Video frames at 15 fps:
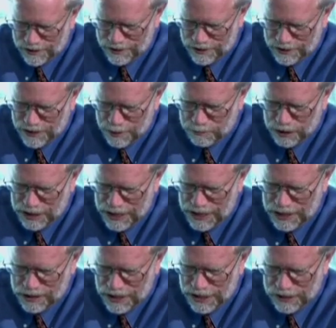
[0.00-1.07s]
a couple of
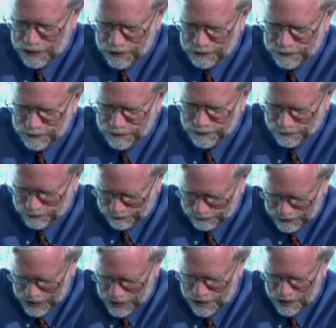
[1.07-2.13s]
days later,
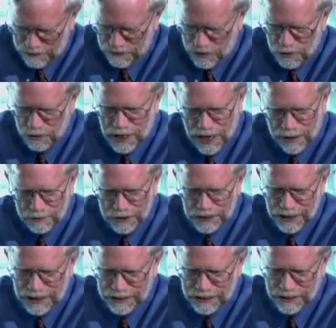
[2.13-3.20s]
and in the phone
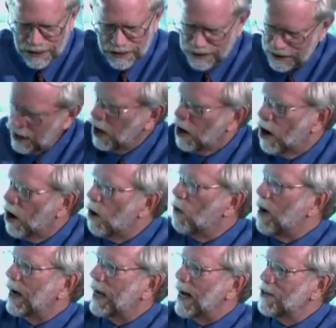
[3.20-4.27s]
conversation, he said, oh,
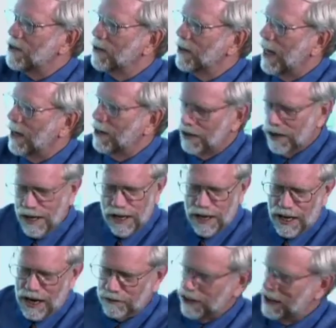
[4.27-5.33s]
I got your letter,
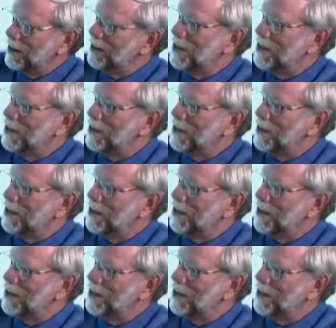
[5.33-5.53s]
and I've sent the